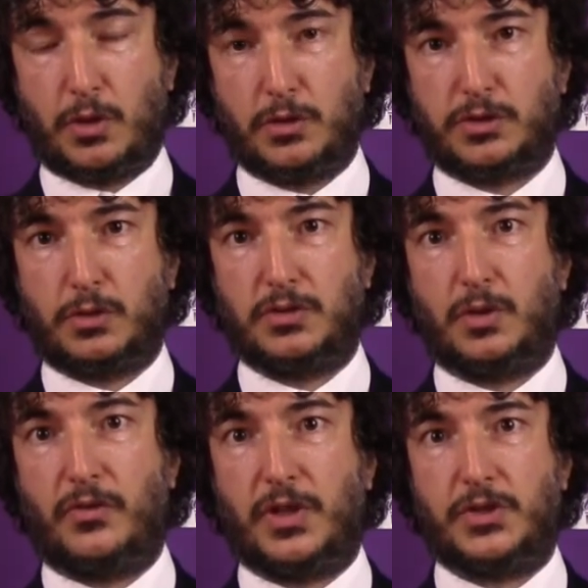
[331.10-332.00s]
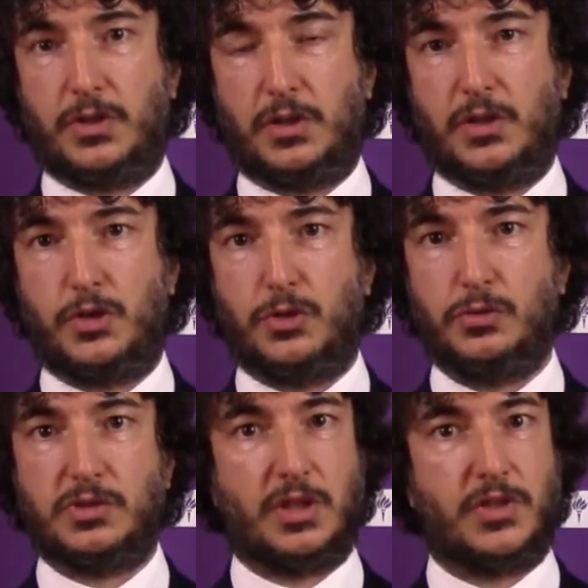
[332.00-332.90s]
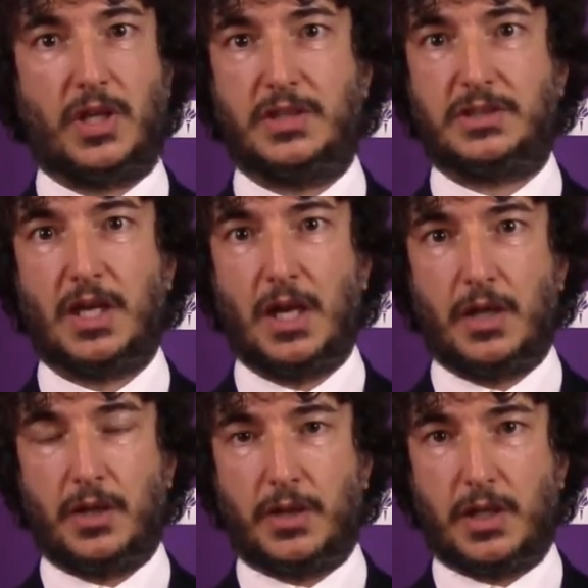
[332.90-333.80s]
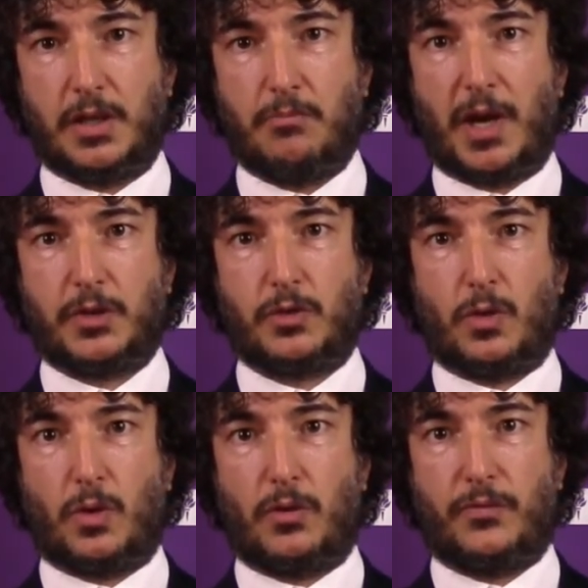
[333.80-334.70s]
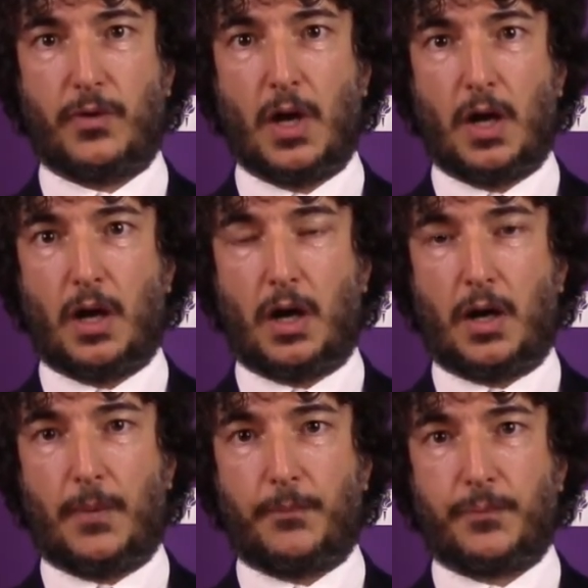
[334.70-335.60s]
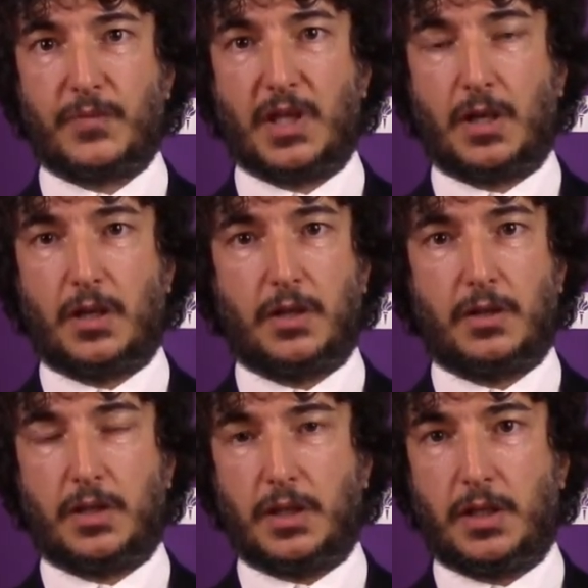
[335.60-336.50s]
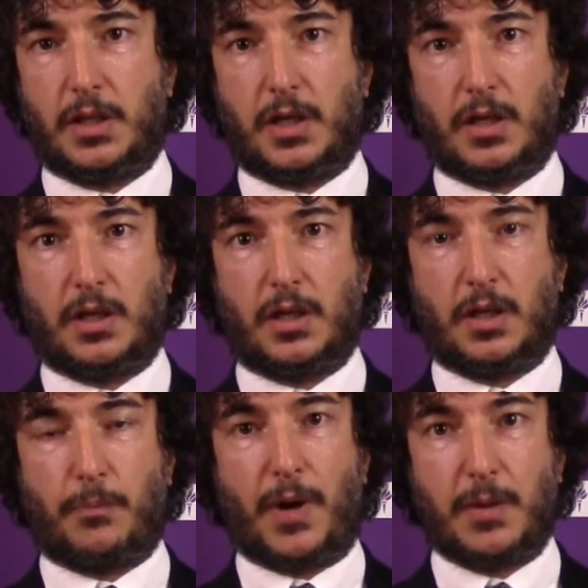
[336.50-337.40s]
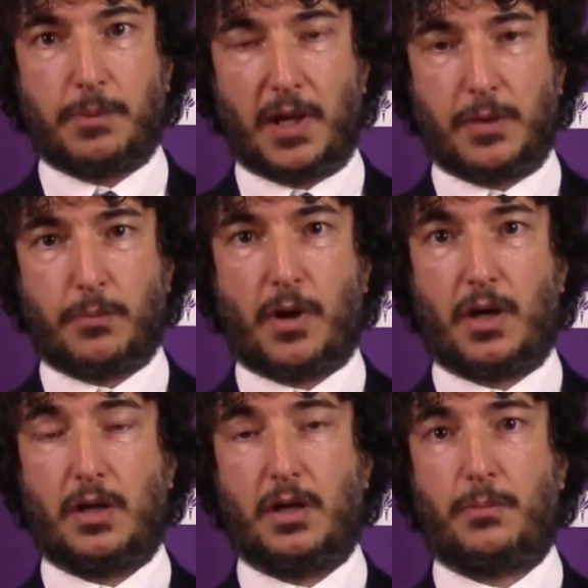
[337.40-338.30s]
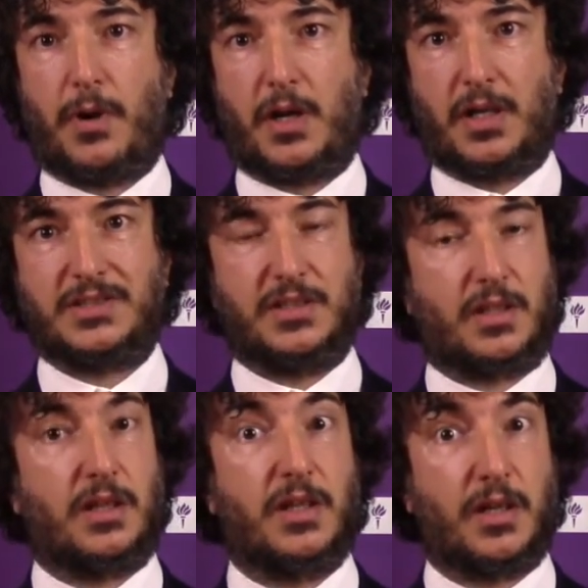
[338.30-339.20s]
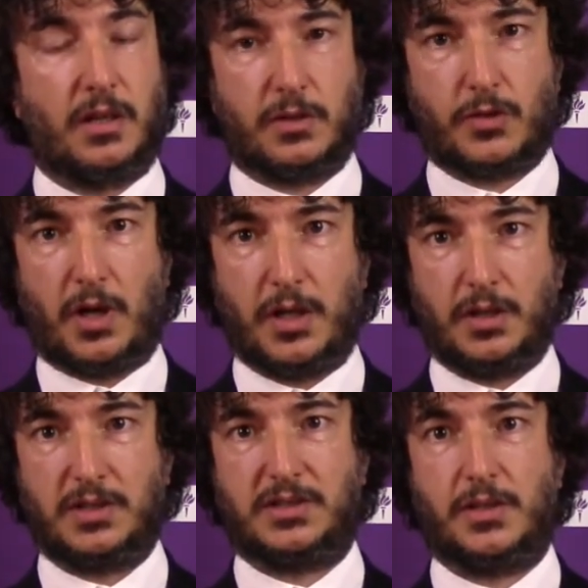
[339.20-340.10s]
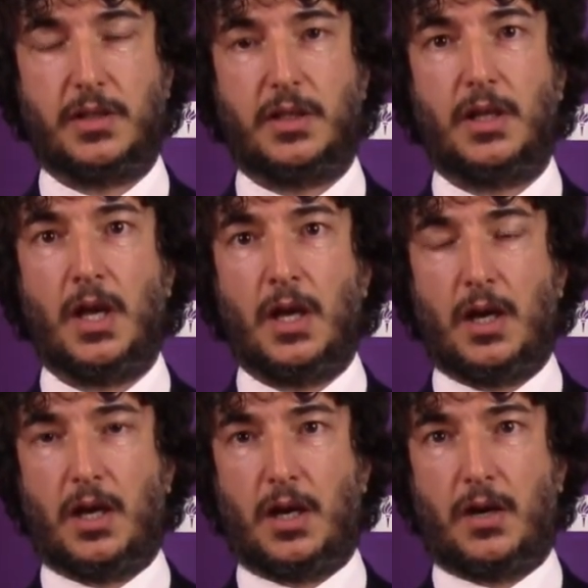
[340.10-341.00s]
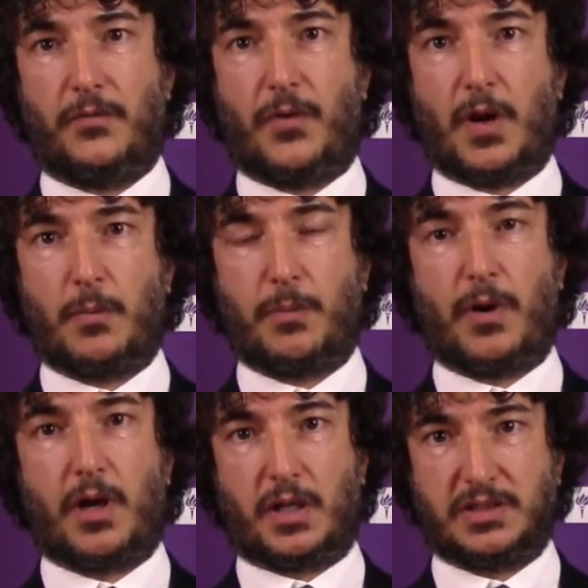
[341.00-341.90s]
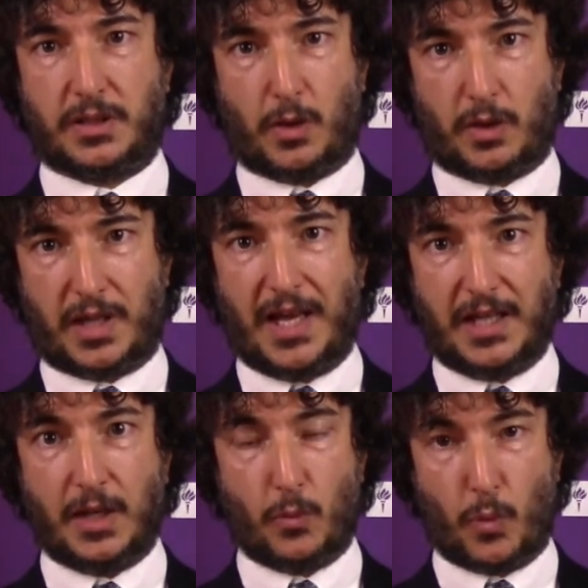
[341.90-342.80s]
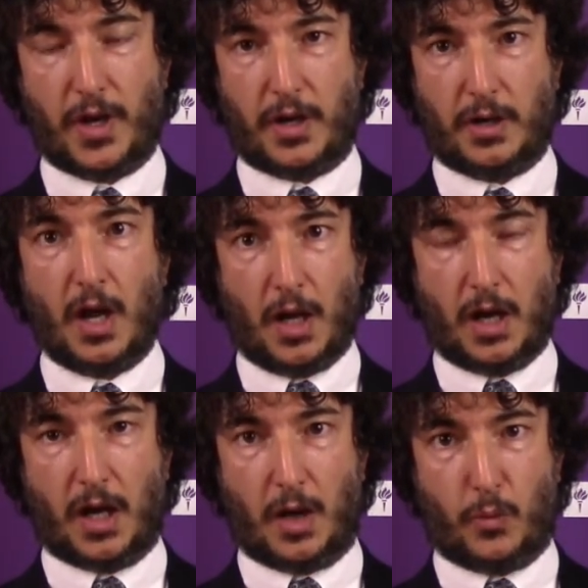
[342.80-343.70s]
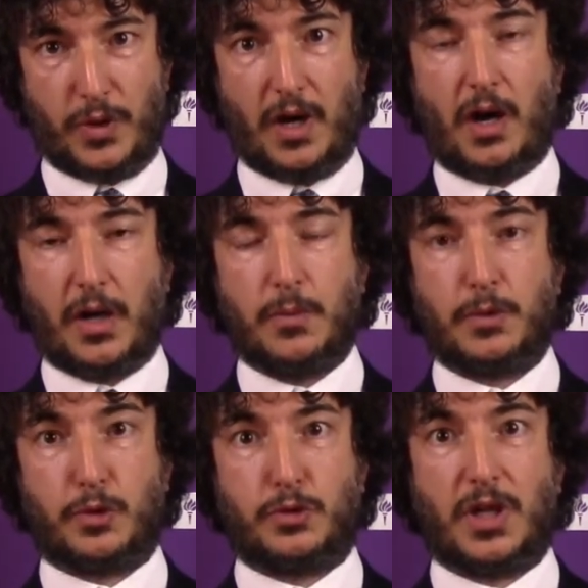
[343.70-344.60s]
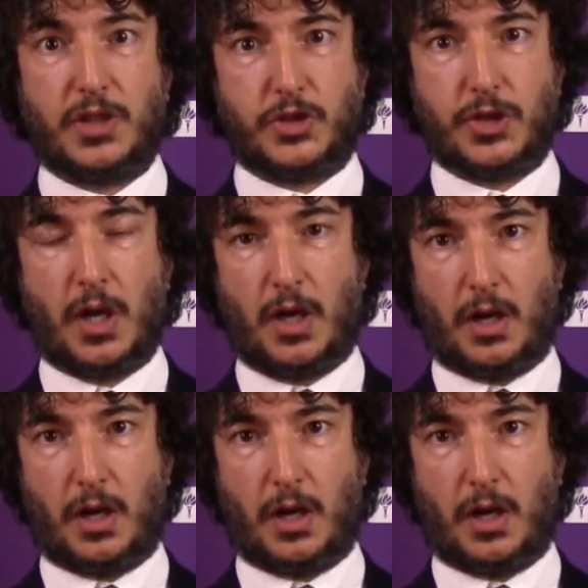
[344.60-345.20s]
certain innovation issues, such as the matter of the pipeline products and the clinical trials and the pharma products and all that, where we are able to touch